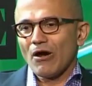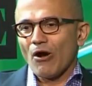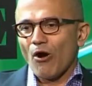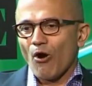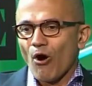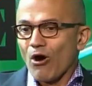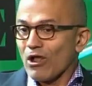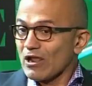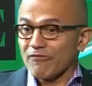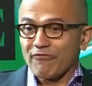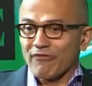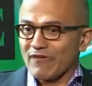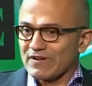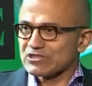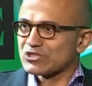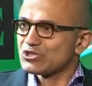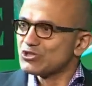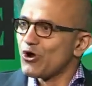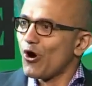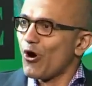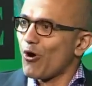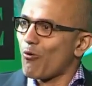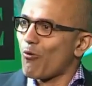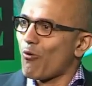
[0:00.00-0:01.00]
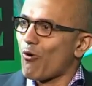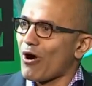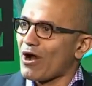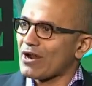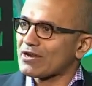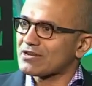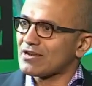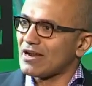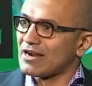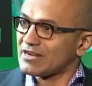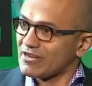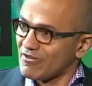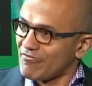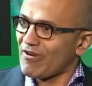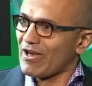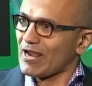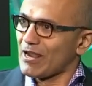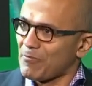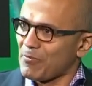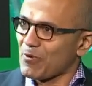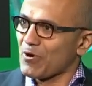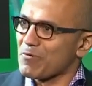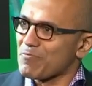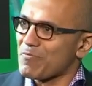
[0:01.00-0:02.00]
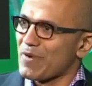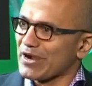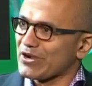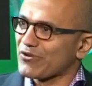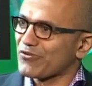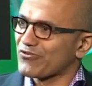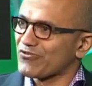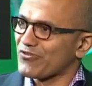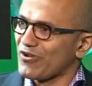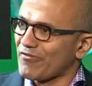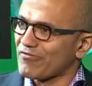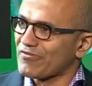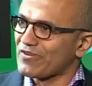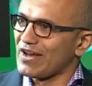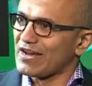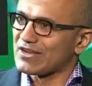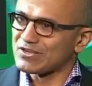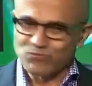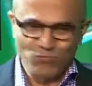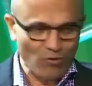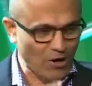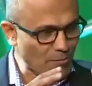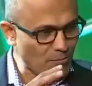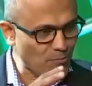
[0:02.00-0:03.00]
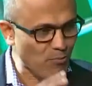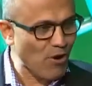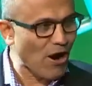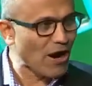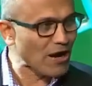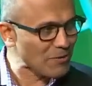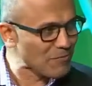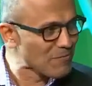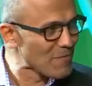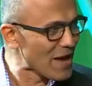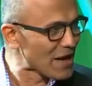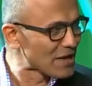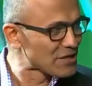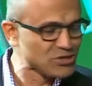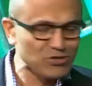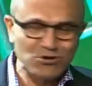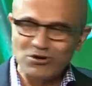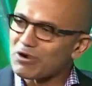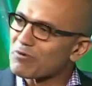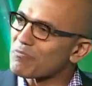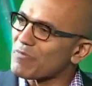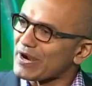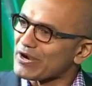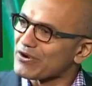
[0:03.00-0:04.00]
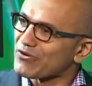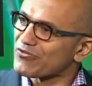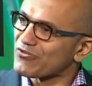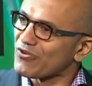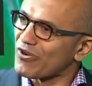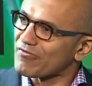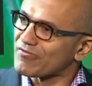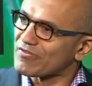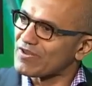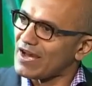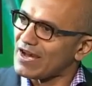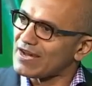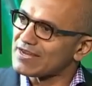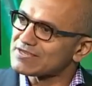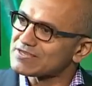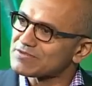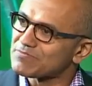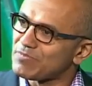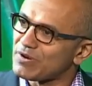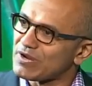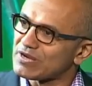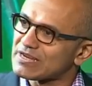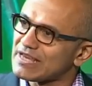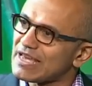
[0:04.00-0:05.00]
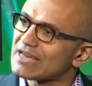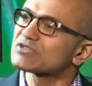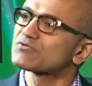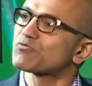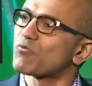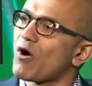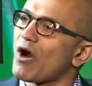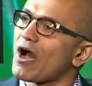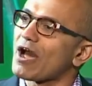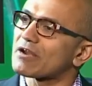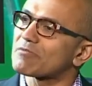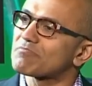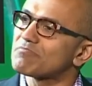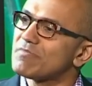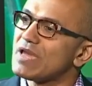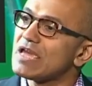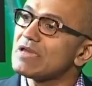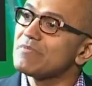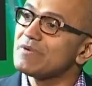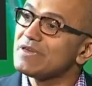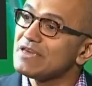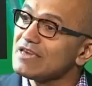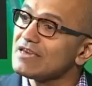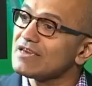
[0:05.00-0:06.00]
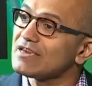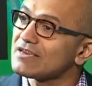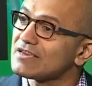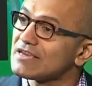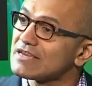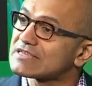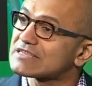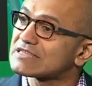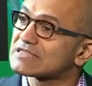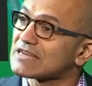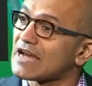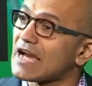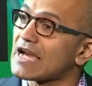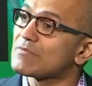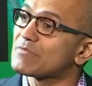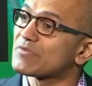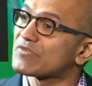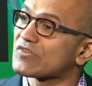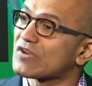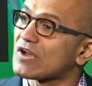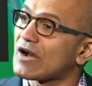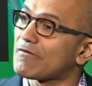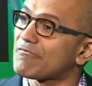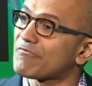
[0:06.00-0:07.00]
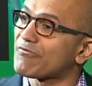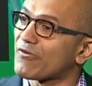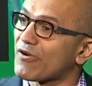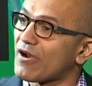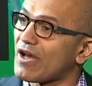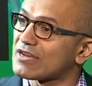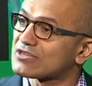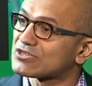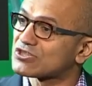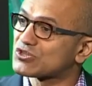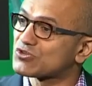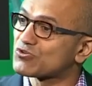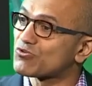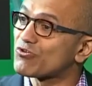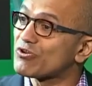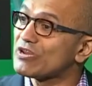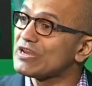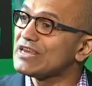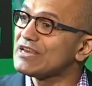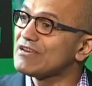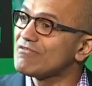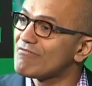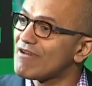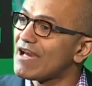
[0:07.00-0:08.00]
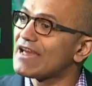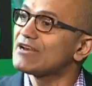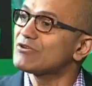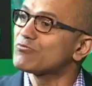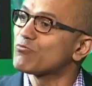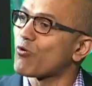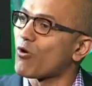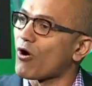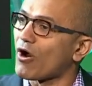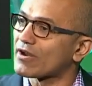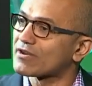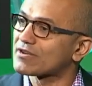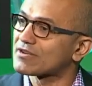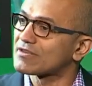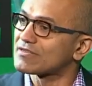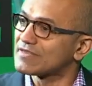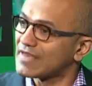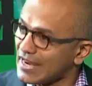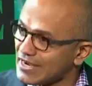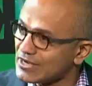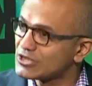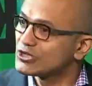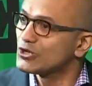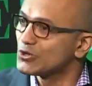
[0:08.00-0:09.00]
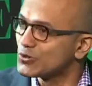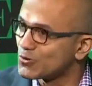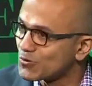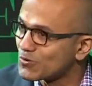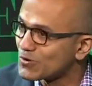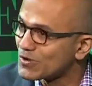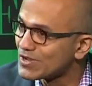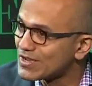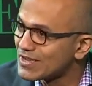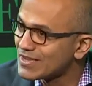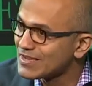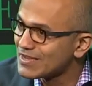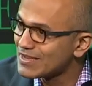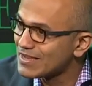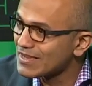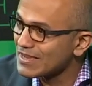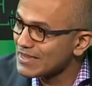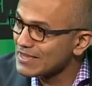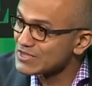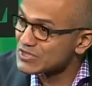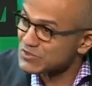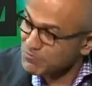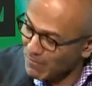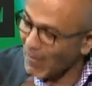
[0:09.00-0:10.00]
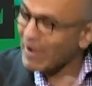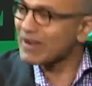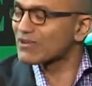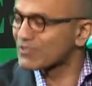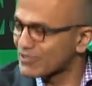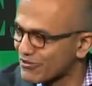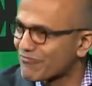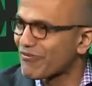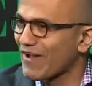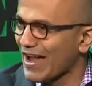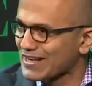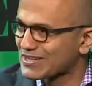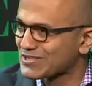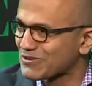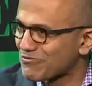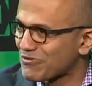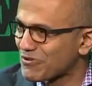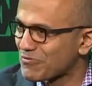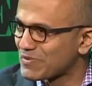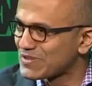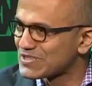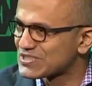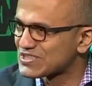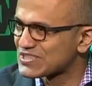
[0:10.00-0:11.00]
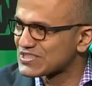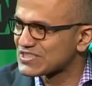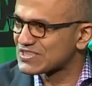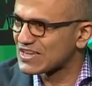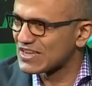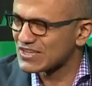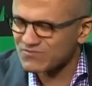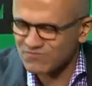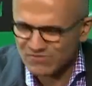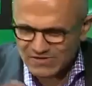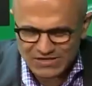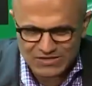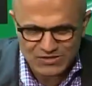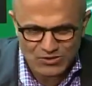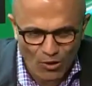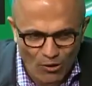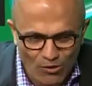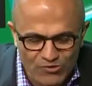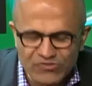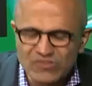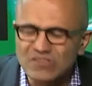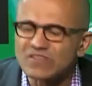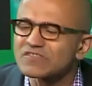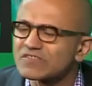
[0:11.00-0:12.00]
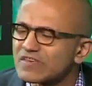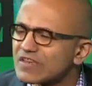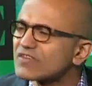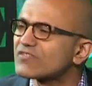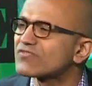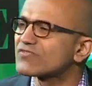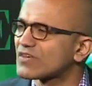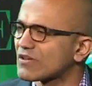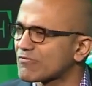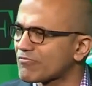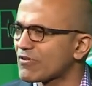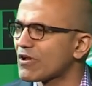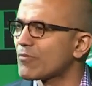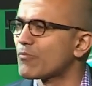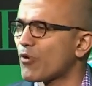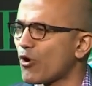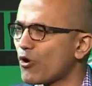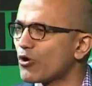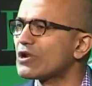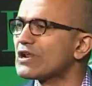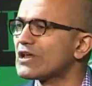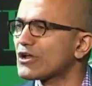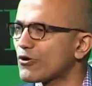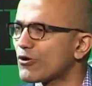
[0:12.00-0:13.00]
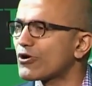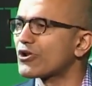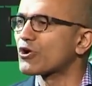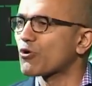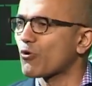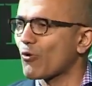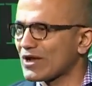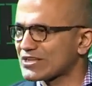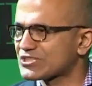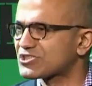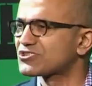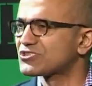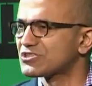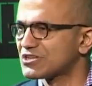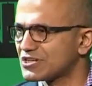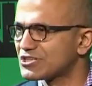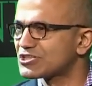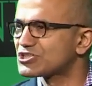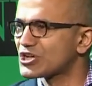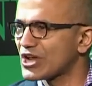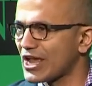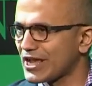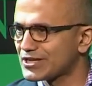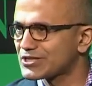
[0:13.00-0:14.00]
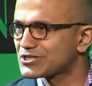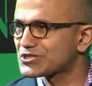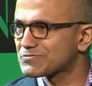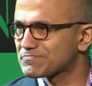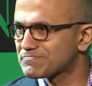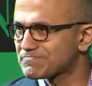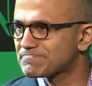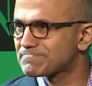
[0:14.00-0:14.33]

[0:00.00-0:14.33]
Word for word: all of us know what a developer at Microsoft does, what a product manager at Microsoft does. But guess what? Maybe it's time has come for us to reinvent what they do, in spite of the fact that we've been successful. And those are the things that we are boldly going to question and change.